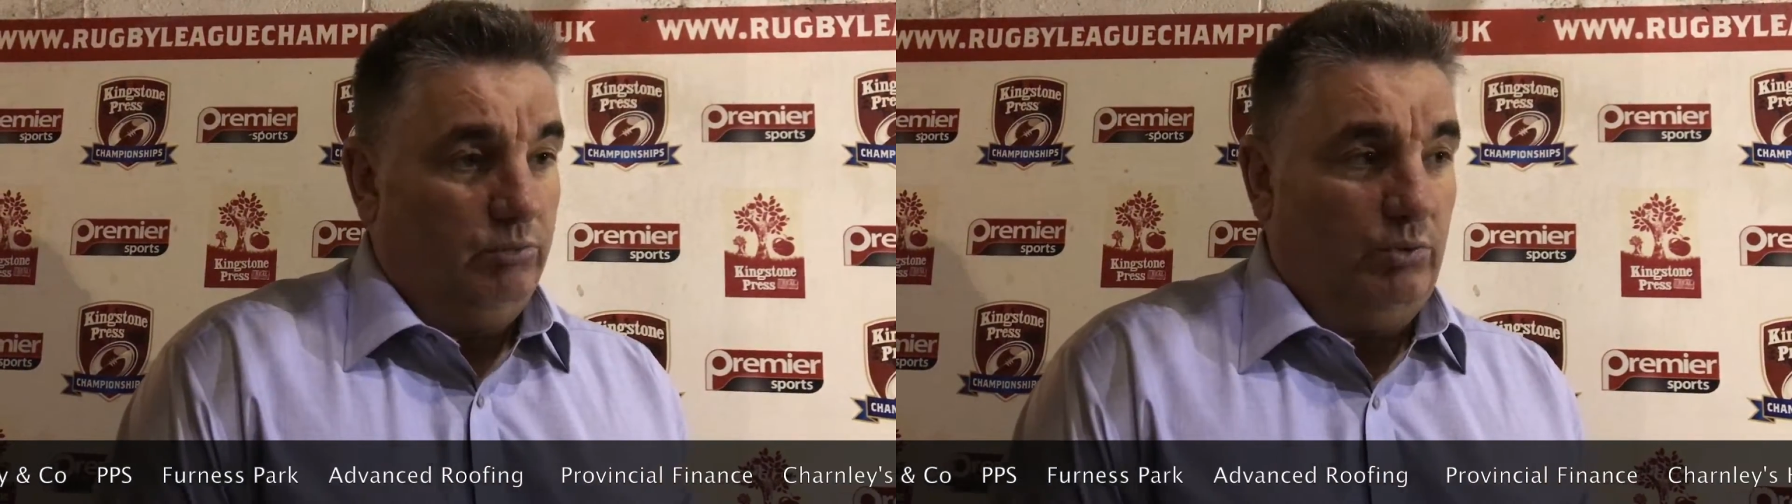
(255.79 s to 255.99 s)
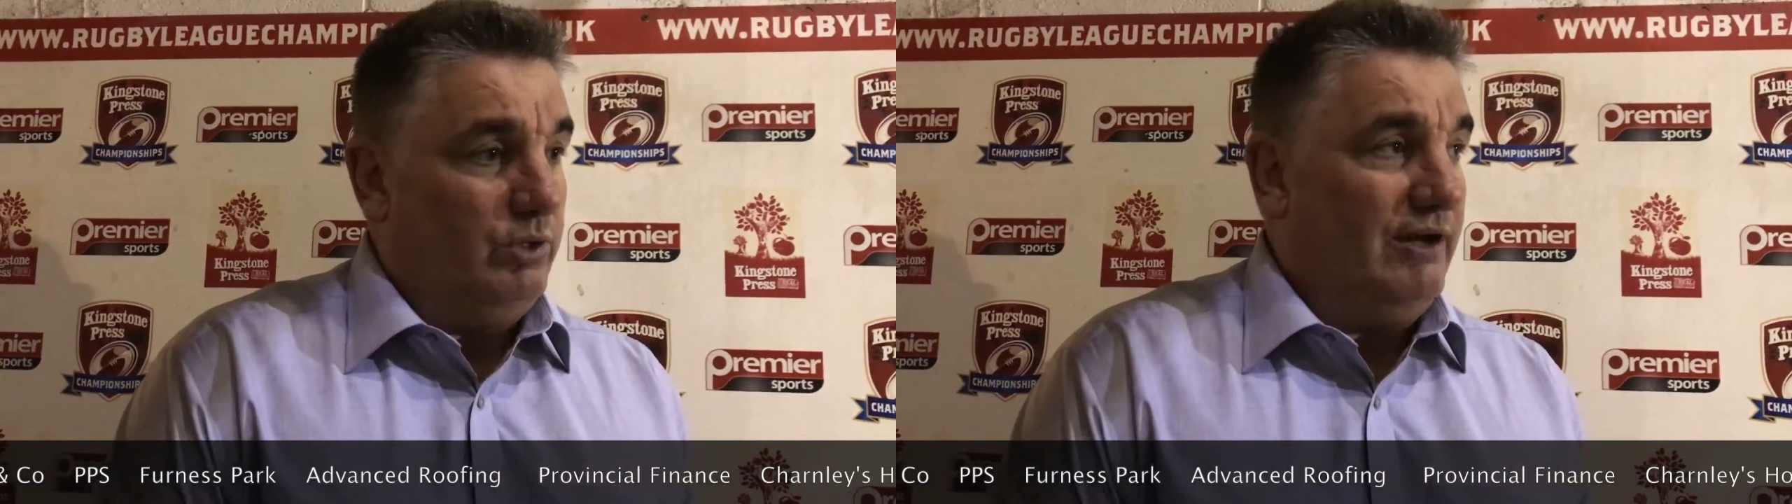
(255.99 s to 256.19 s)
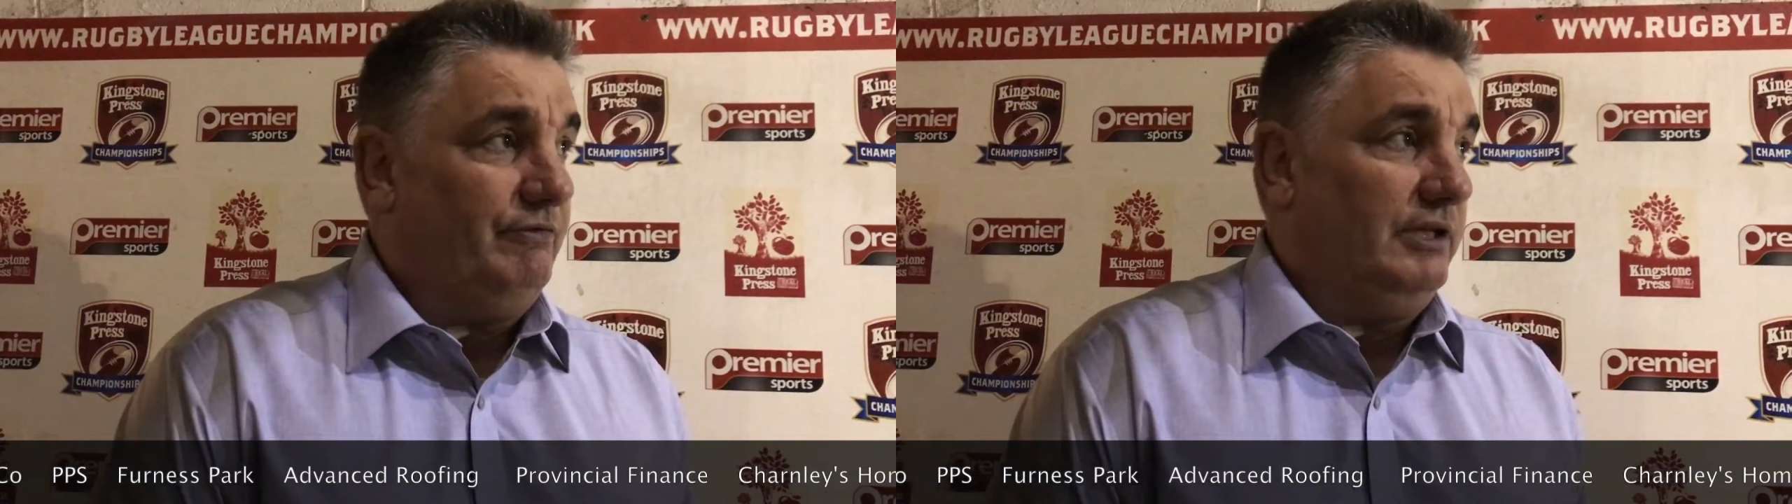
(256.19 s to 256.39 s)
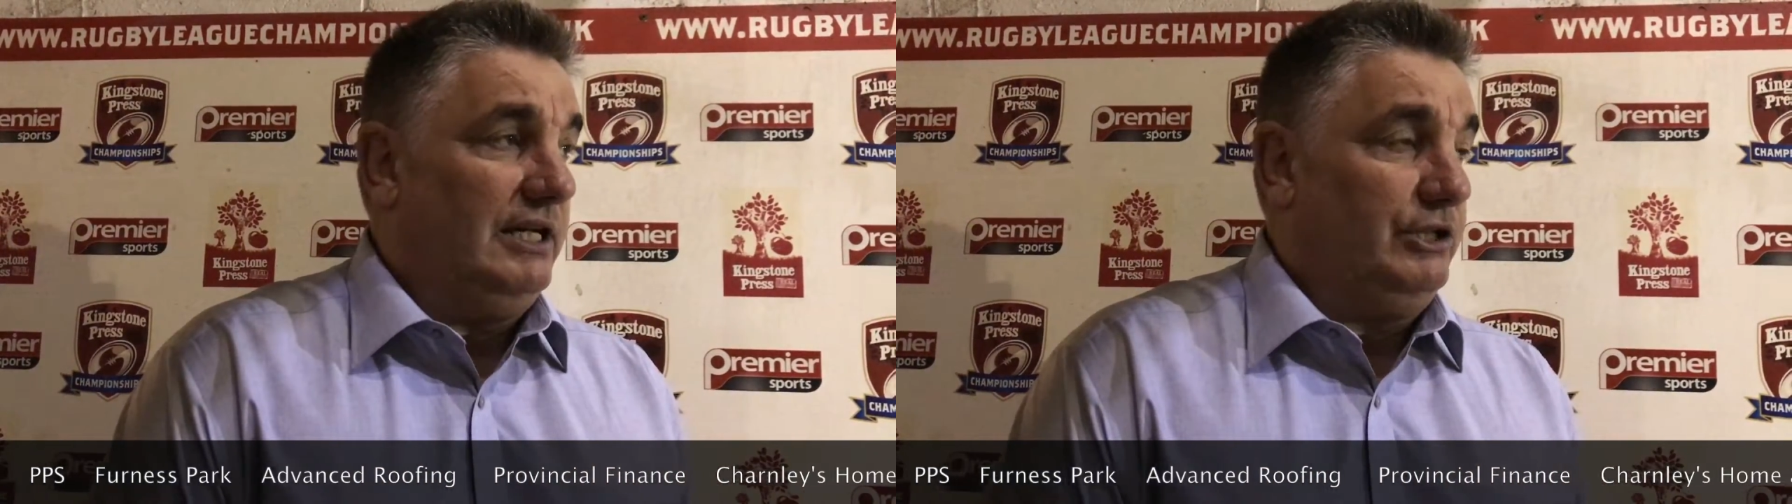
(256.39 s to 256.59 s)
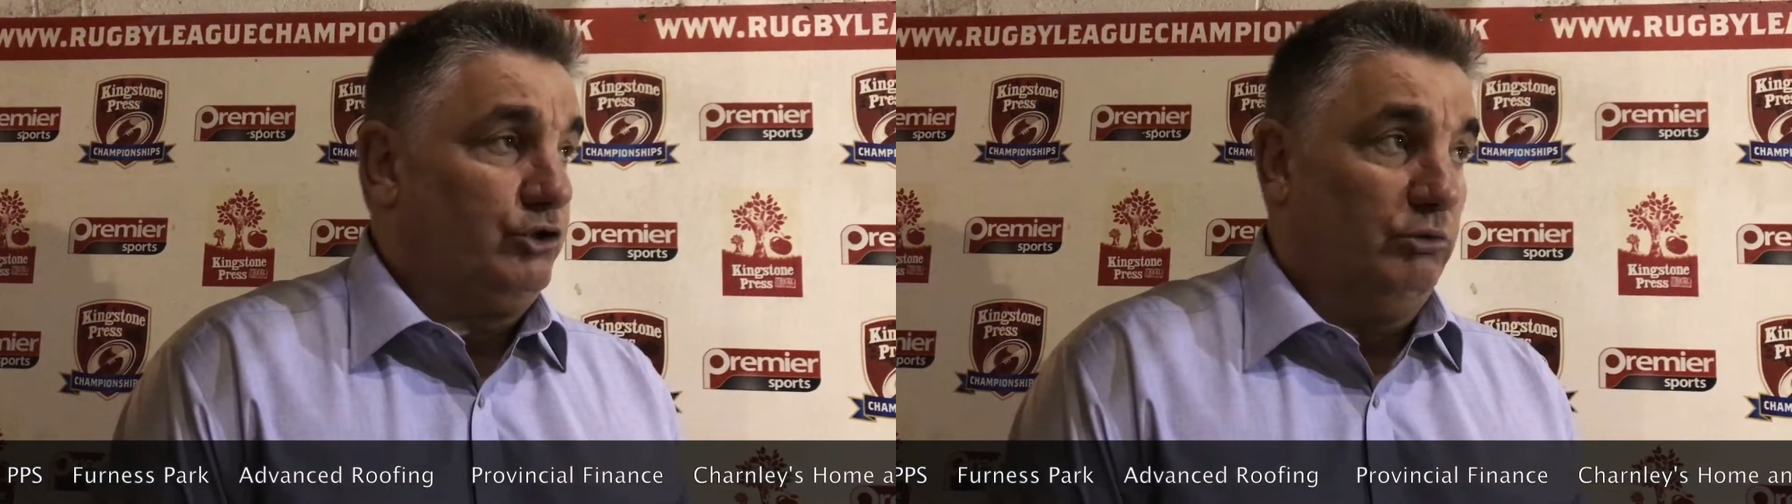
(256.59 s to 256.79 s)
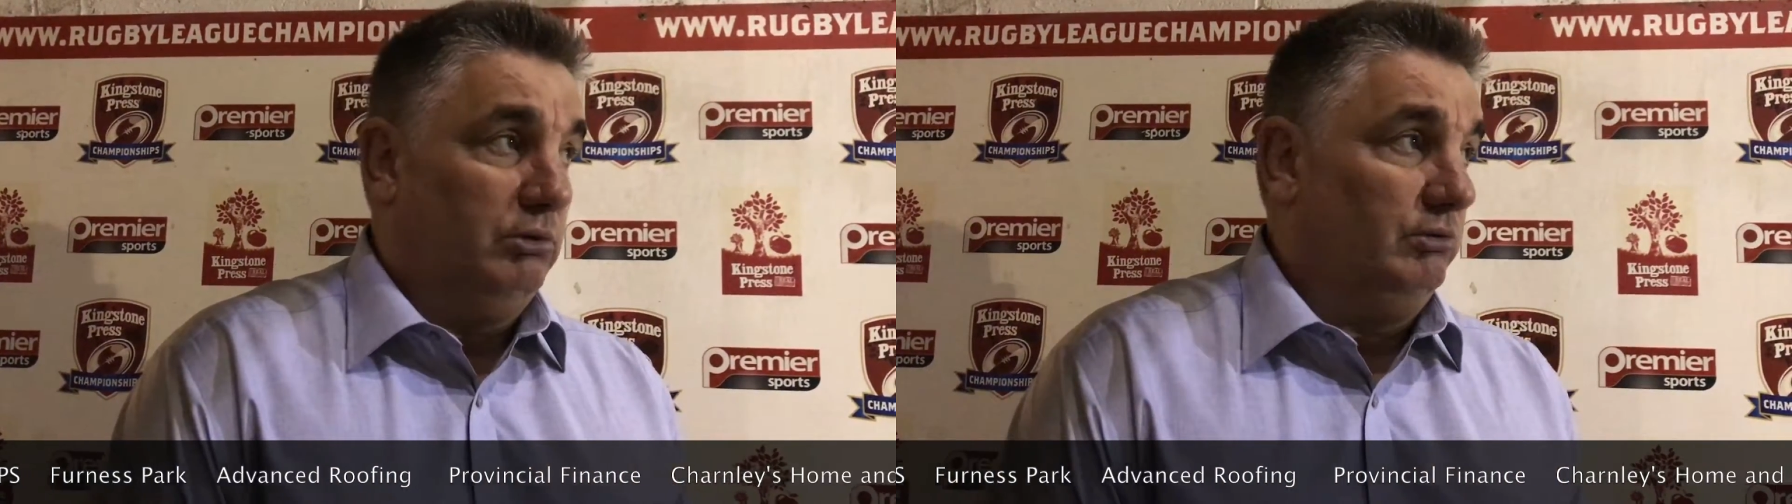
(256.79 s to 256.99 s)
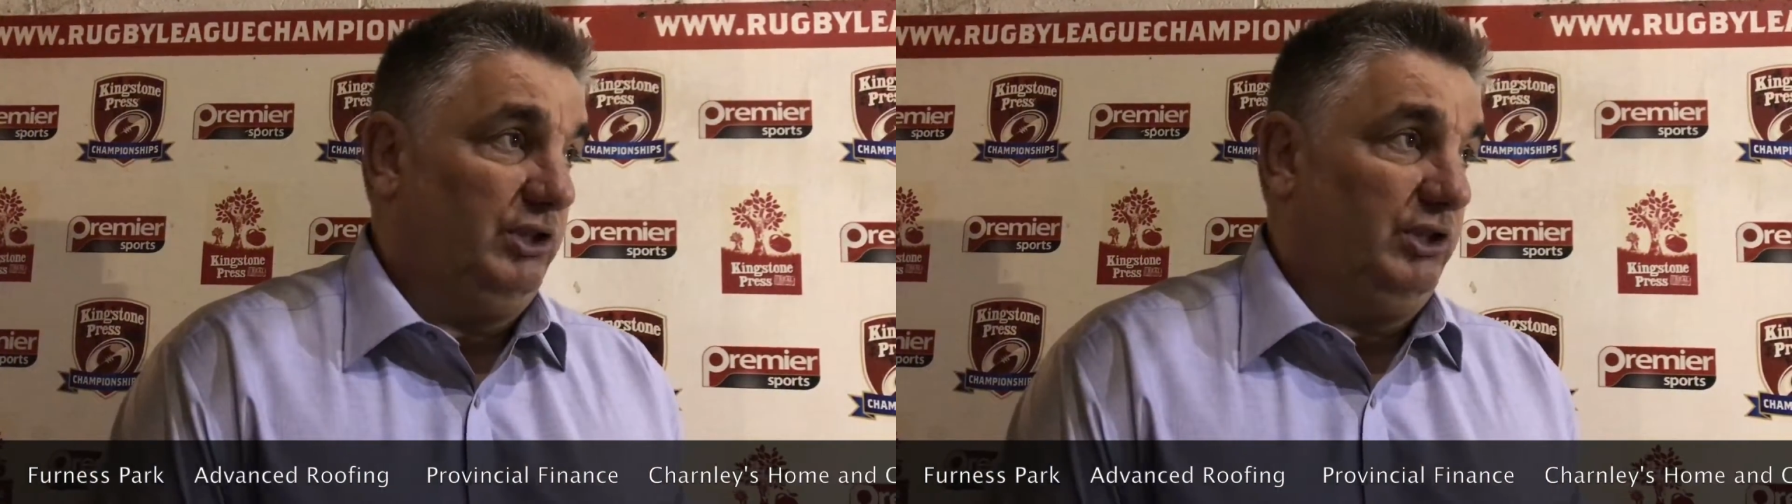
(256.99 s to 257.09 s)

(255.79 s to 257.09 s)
We were never in any trouble.